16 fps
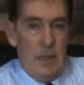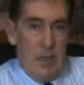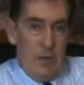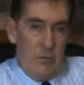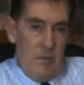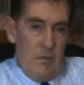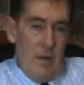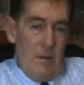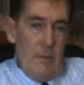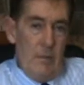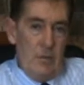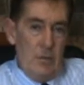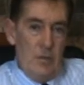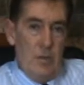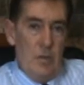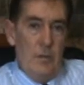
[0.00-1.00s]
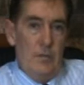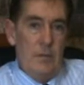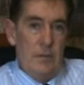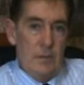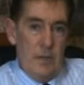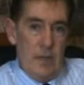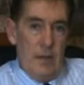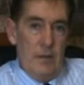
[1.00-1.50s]
And remember,
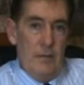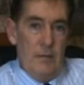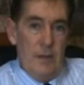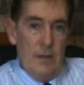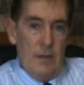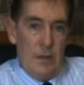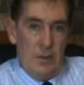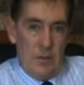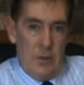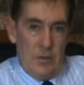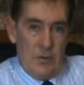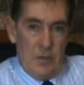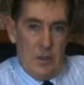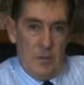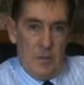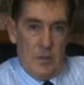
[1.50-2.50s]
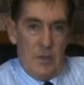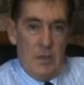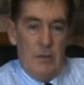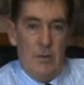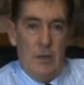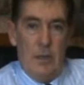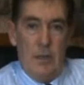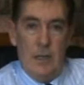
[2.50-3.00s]
germs love toxic
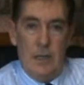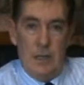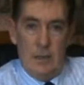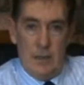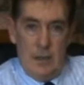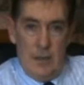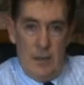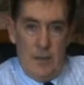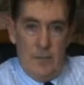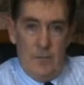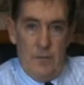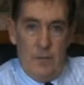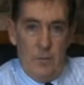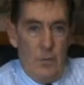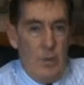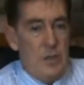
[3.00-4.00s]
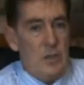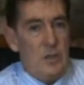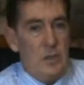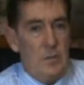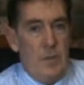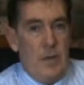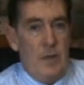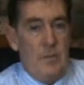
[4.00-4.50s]
material, they love
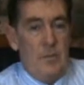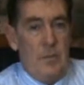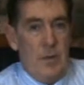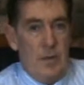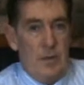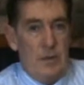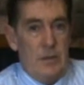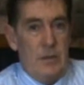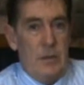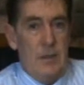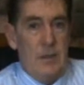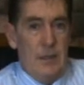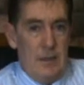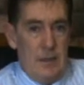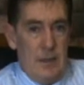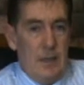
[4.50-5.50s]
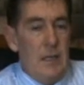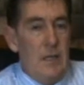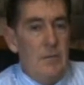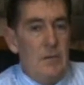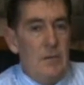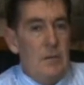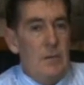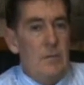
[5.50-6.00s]
waste byproducts. That
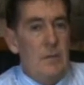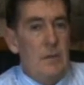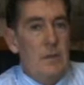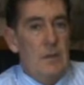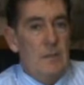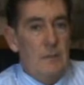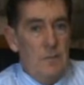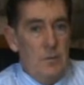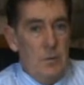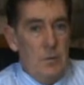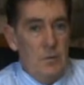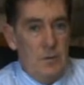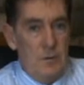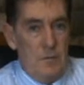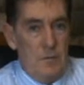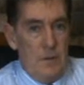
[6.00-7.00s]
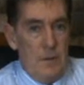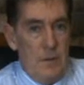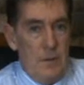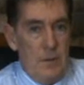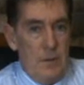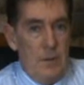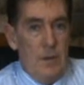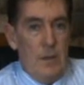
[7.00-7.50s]
gives them food to feed
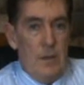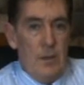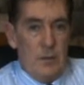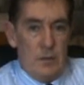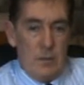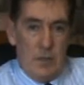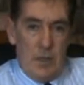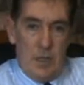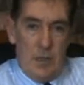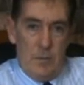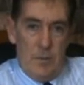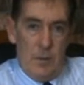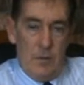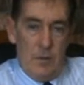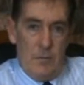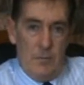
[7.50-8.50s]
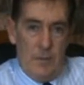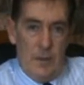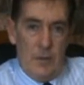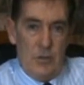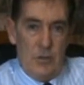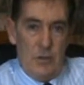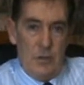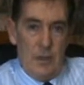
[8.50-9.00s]
on. So keep your
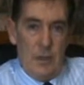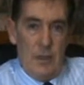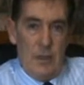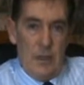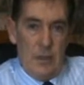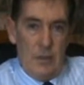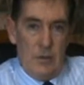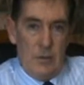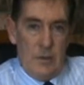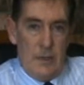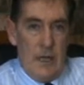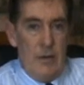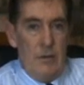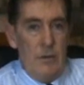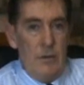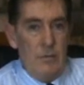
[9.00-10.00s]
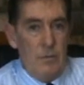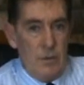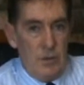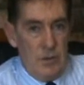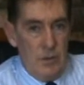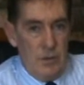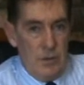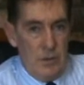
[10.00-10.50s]
flesh and your dairy
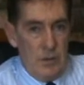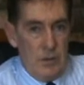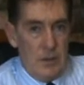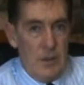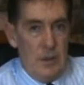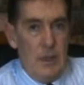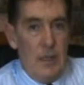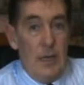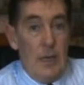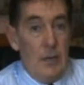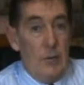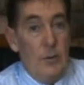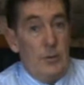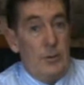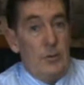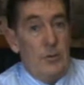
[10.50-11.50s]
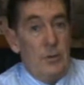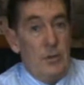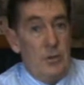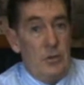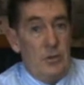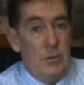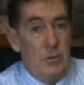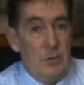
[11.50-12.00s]
reduced, and also your
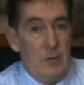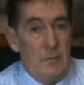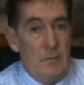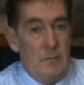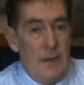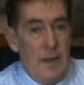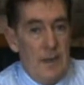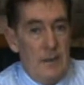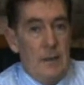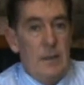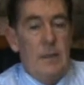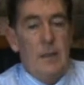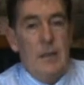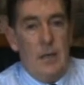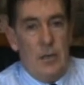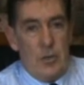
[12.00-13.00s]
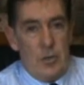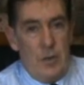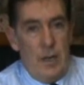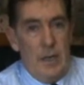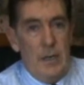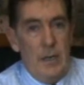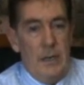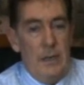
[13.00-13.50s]
sugar and fat, and
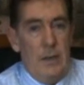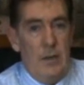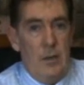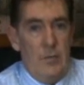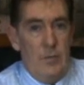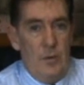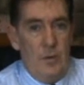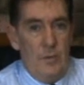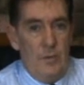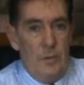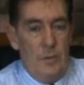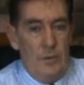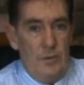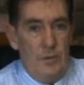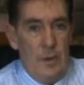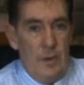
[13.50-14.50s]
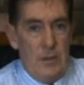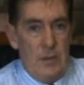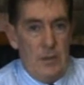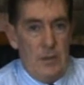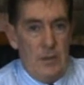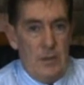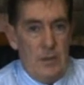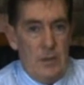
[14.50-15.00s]
try and eat a lot more fruit and
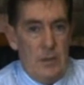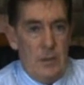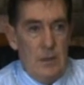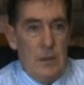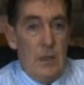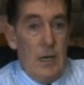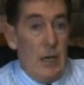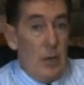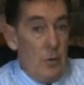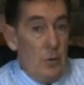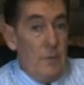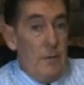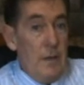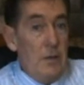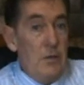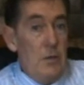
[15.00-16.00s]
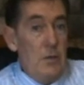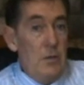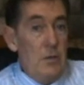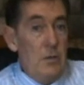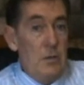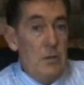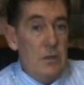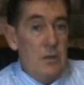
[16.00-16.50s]
veggies. A good veggie
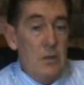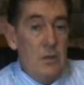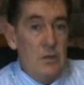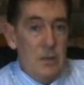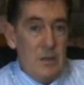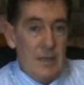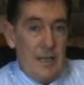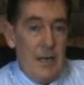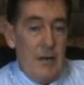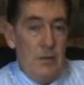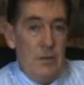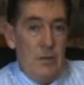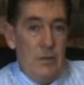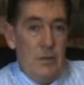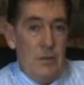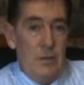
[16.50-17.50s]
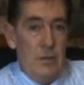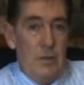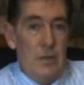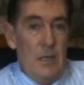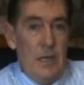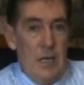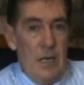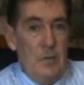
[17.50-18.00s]
juice to use is carrot
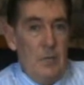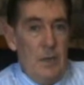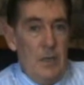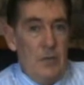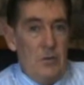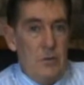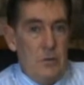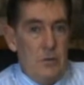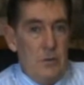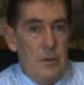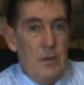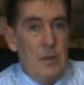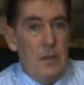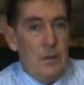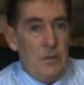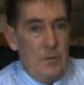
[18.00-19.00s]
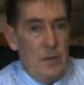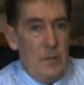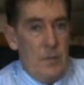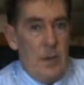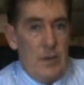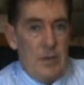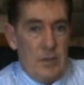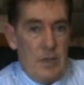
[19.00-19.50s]
juice and beetroot. 3
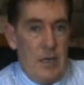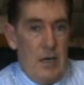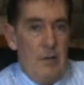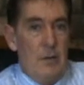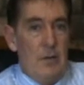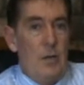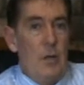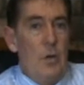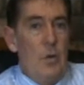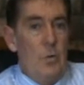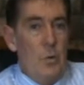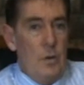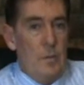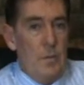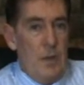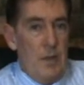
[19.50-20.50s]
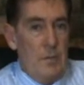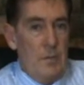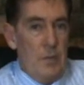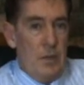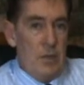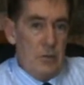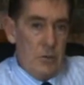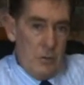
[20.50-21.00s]
parts carrot, 1 part
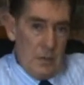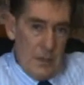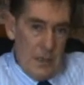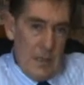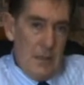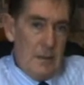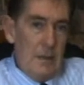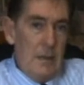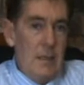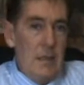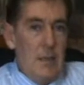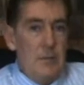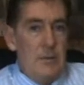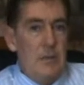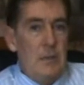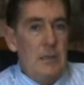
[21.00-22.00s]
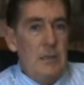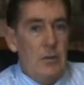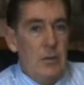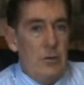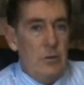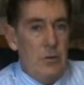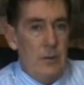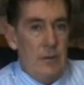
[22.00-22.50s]
beetroot. That helps
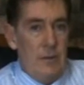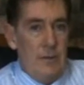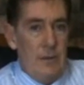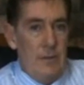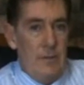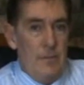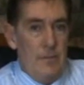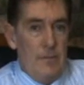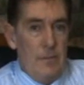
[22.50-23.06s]
detox your liver.